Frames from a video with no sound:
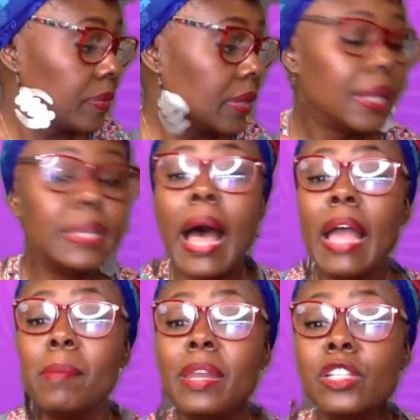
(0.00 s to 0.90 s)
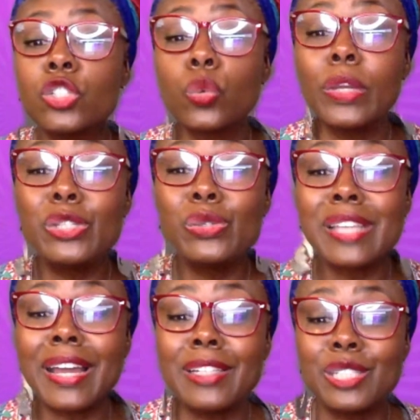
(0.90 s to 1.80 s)
9 minutes, 22
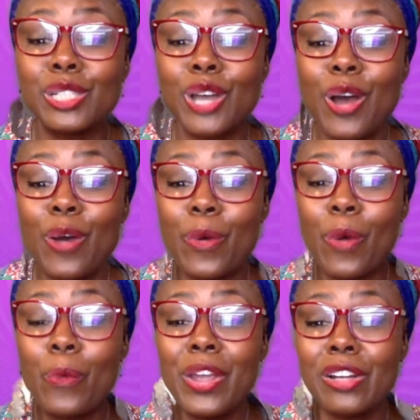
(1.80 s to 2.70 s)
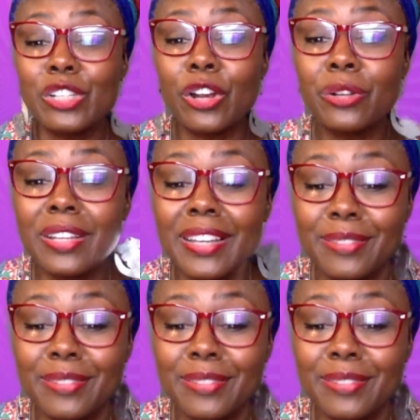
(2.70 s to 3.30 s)
seconds to go. We are journaling.